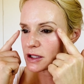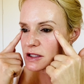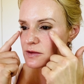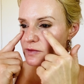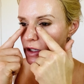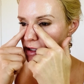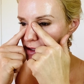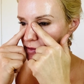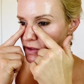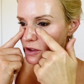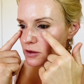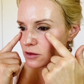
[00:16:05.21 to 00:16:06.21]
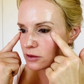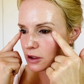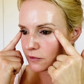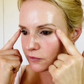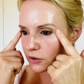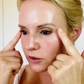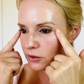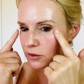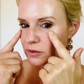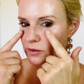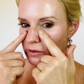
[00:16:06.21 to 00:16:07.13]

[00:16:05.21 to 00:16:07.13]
it's also good if you